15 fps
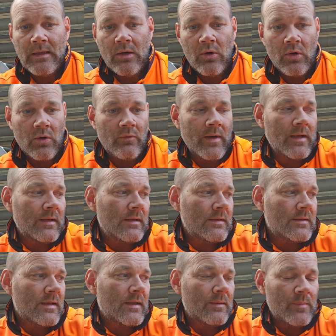I reckon
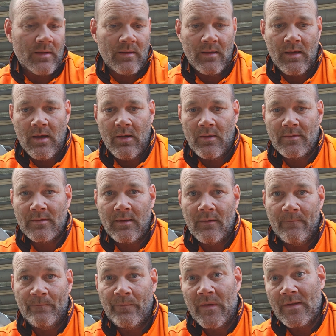is going to be the go. So
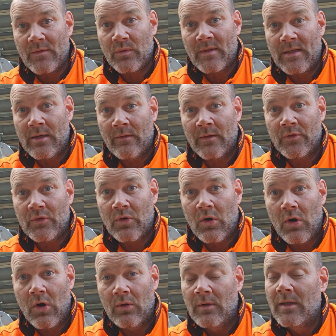that's what I did on the
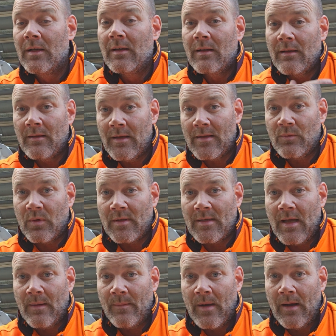trial, that's what's
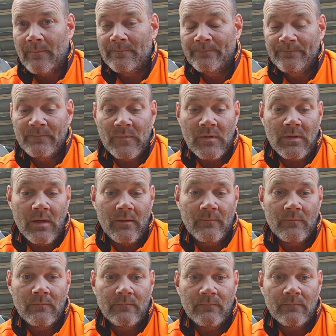come up. So
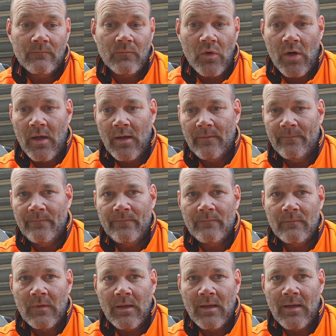righto,
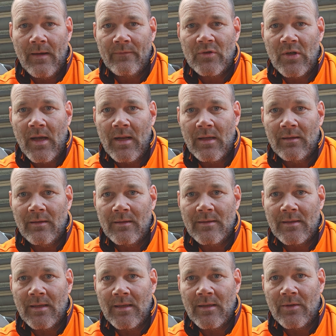enough chatter, let's
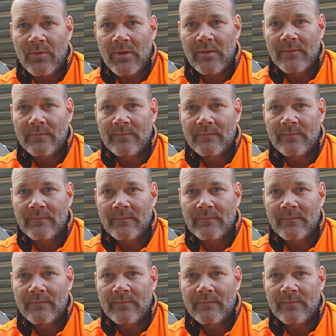get into it.